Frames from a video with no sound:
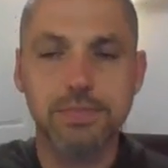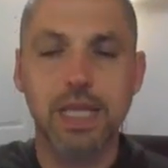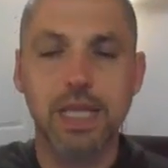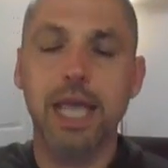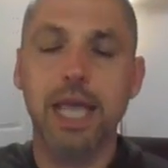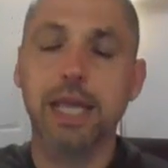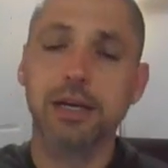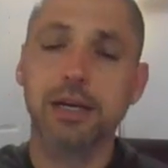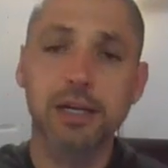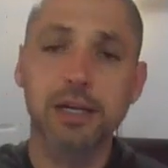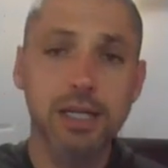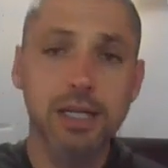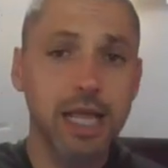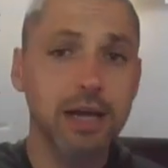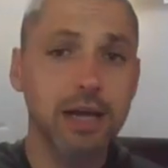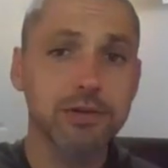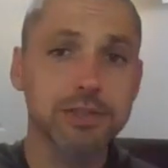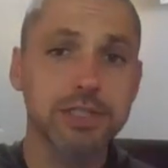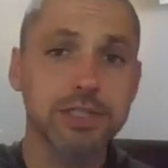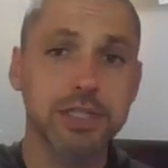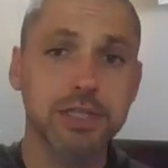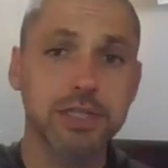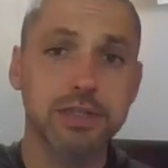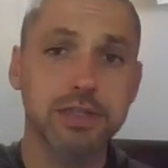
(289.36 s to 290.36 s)
And it
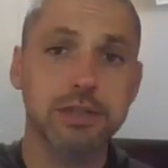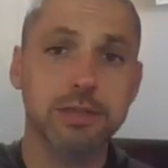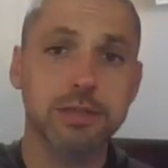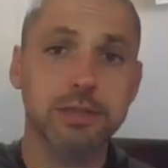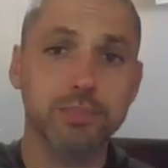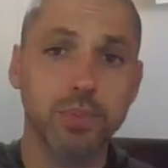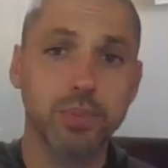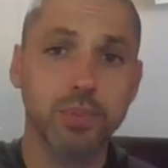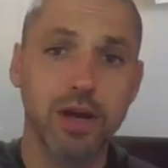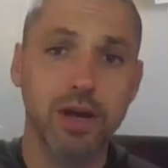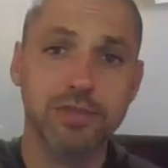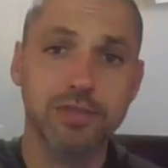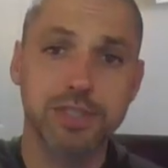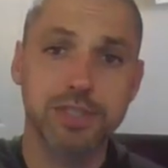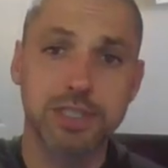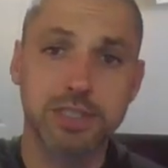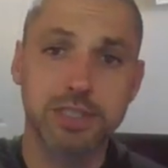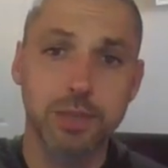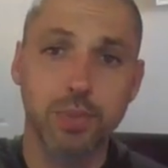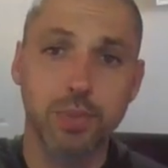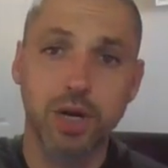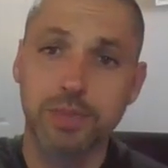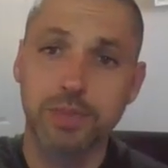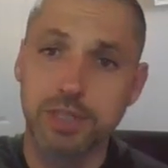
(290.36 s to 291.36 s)
allows provinces
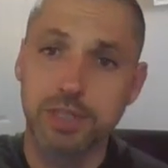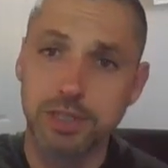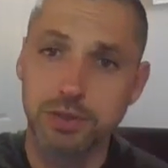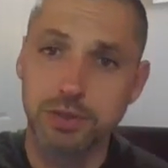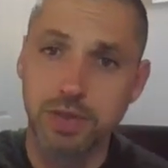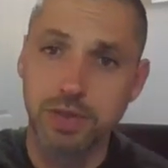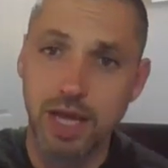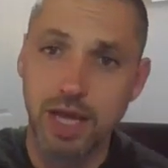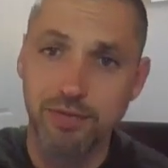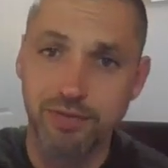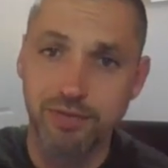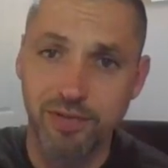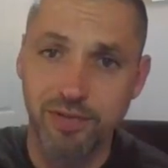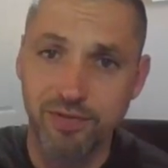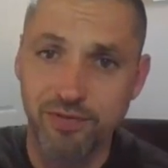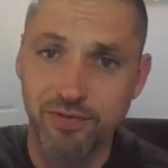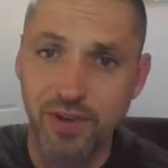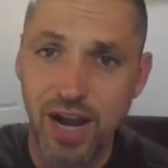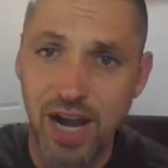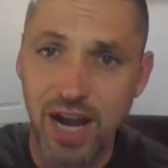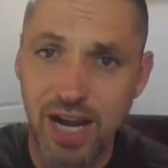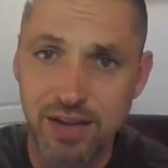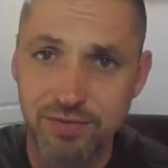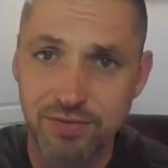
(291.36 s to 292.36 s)
and Parliament to do that for
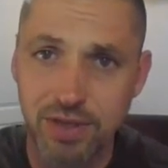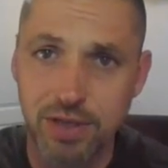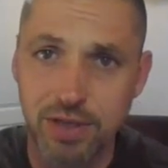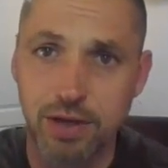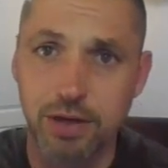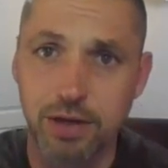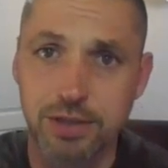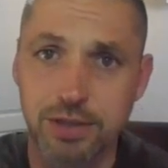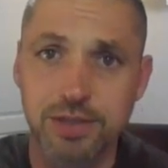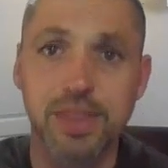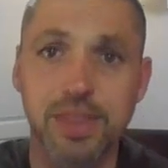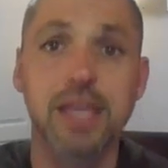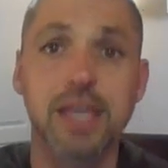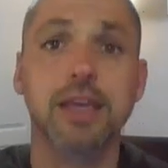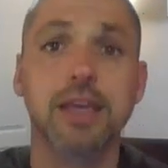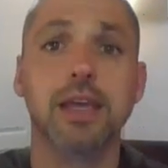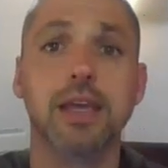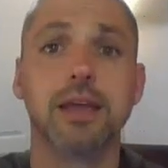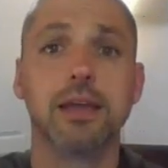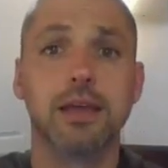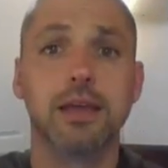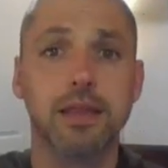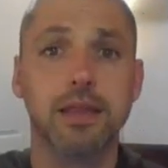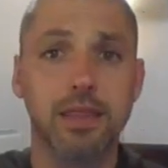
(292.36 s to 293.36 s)
5 years,
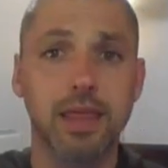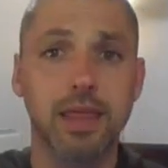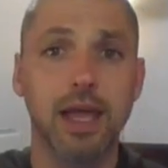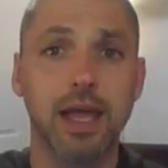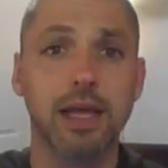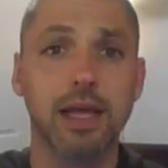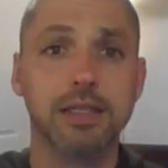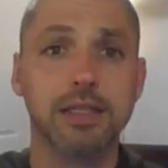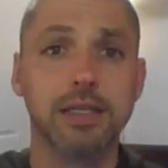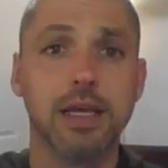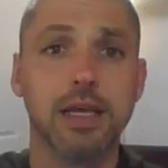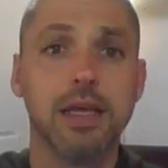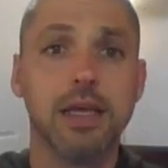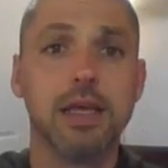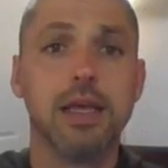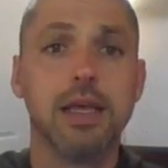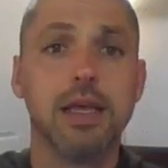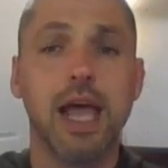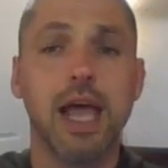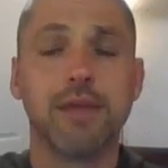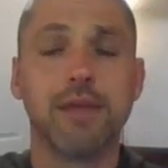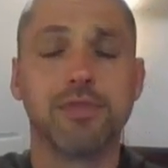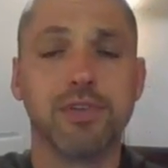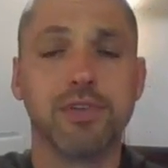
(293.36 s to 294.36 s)
thinking that
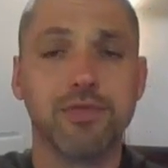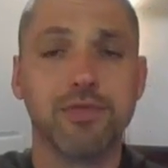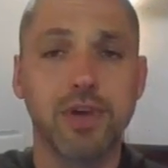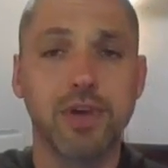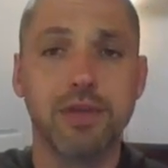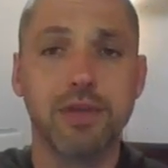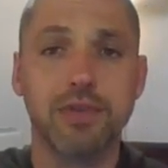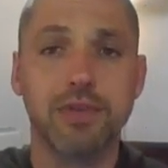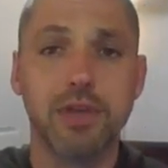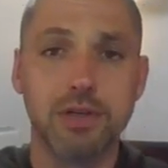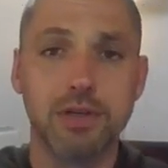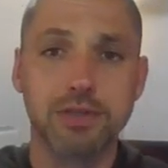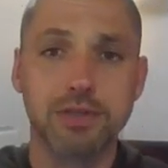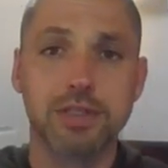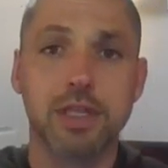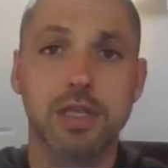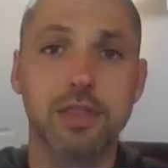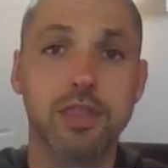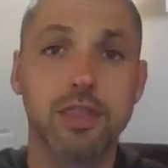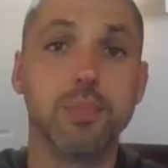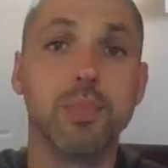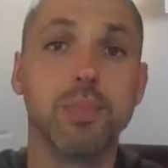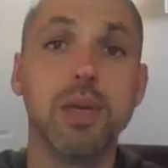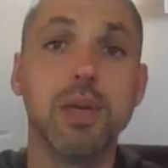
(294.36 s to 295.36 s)
after 5 years,
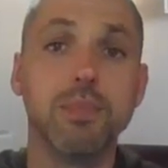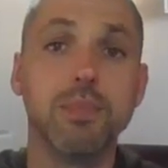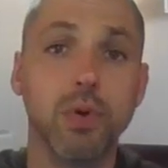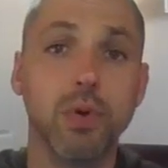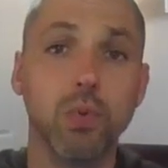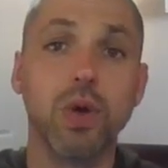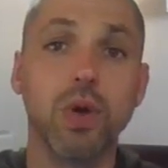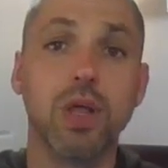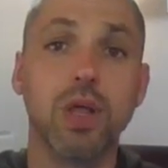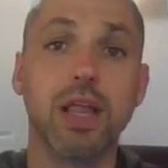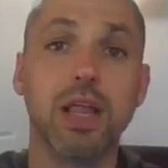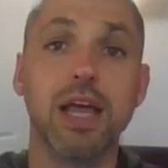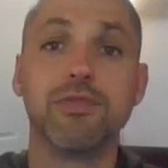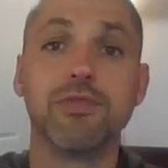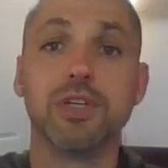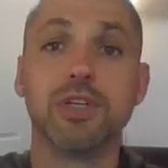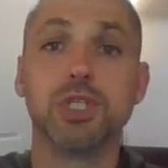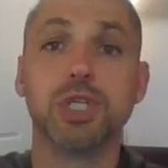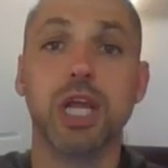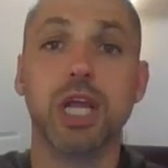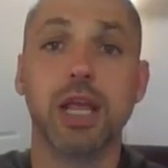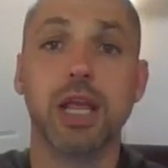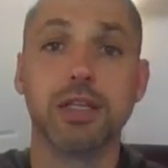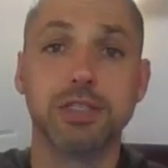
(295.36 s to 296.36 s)
the people will have a
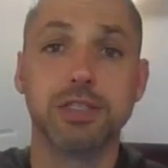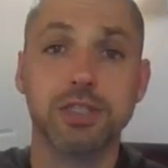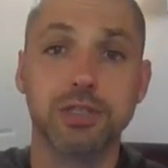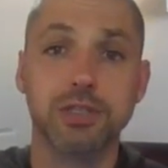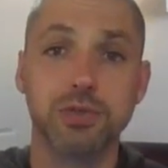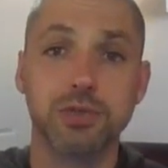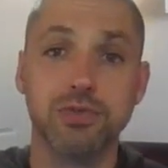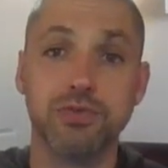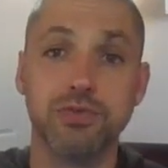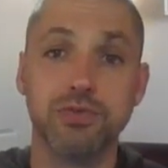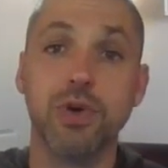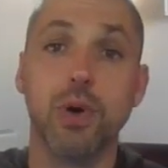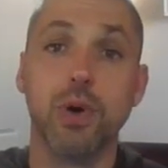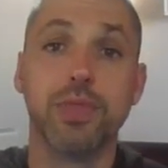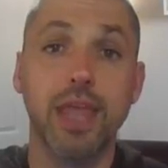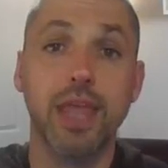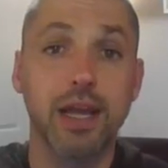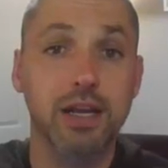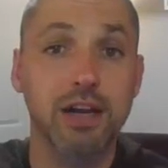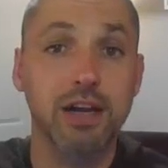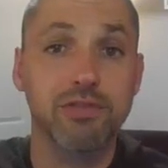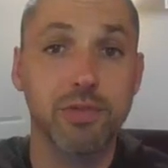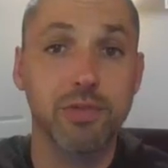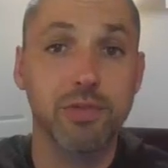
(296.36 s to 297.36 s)
chance to vote
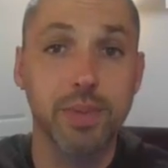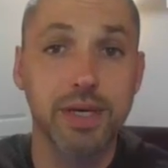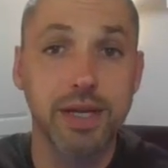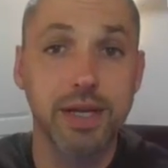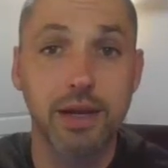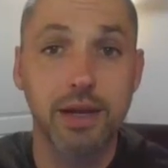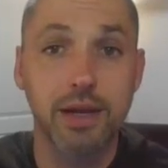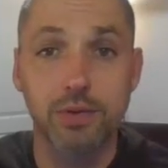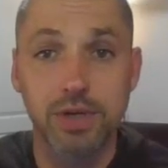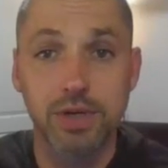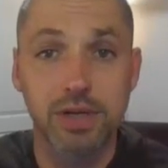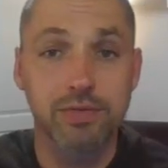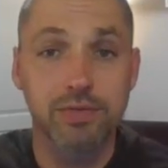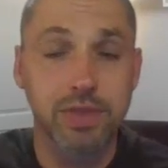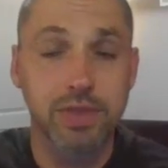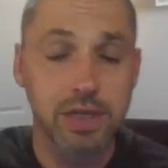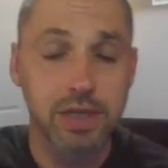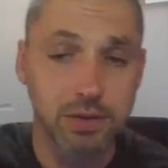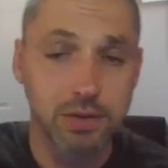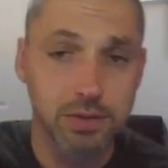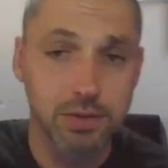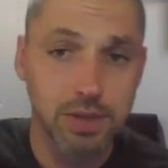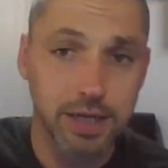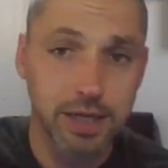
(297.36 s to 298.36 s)
that government out if they
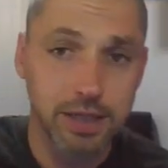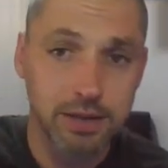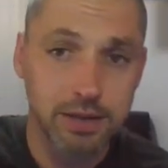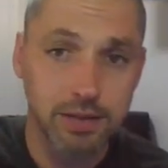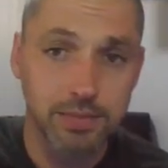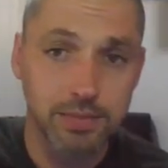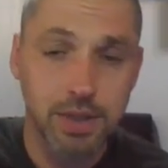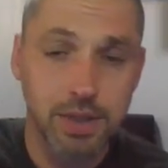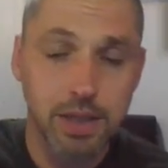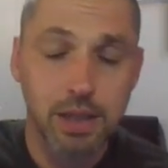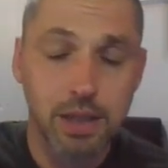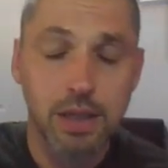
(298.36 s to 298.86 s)
don't like them.